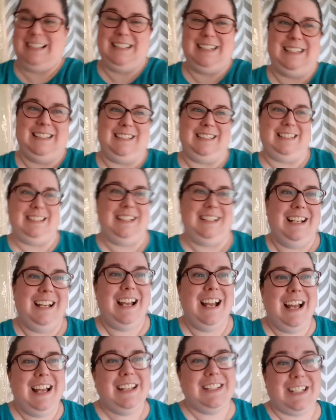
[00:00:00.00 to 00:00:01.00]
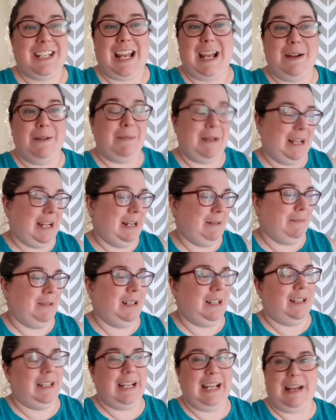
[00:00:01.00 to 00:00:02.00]
so yeah, but um,
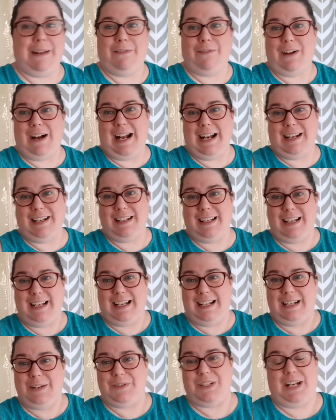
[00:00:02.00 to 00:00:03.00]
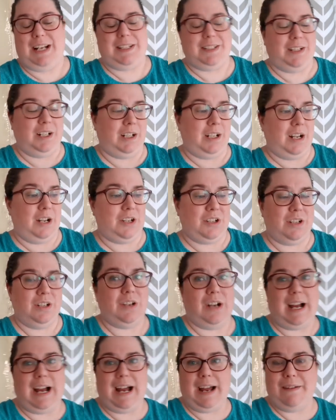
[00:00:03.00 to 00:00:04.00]
we had fun, and it was a nice little country
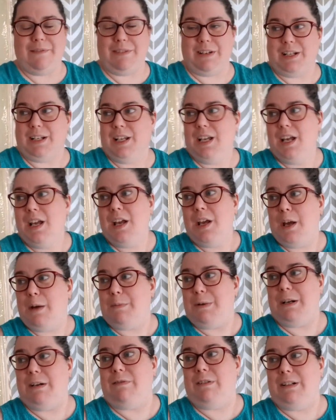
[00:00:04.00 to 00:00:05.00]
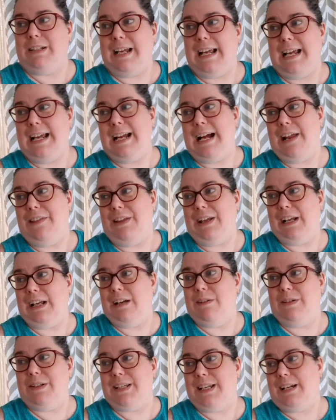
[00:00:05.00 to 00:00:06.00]
drive, and beautiful day. I think
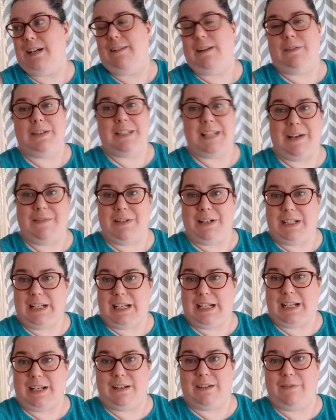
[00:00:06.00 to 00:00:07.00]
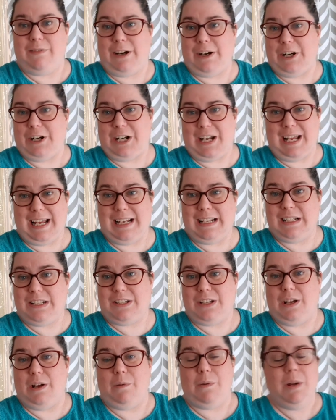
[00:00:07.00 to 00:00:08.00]
it was like around 70 Fahrenheit,
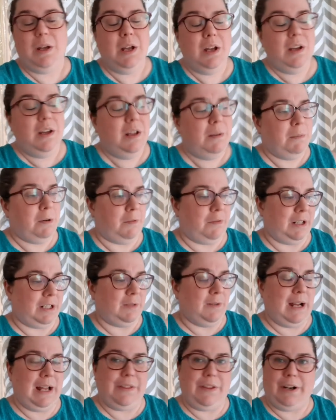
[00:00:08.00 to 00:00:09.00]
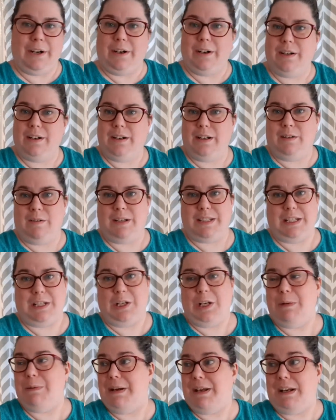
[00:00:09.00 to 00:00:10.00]
so perfect weather. It
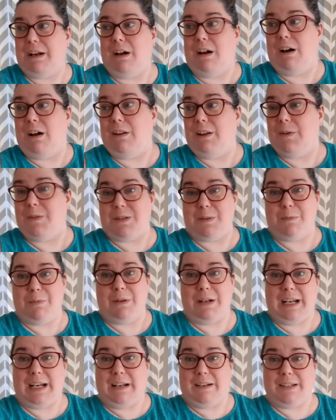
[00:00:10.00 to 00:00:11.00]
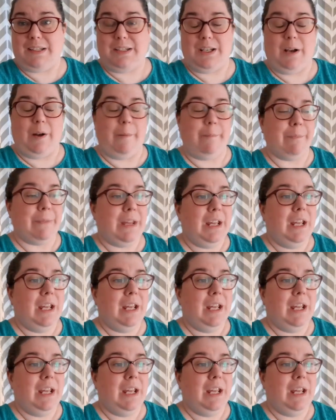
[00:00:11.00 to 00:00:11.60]
wasn't humid at all. There was a breeze. So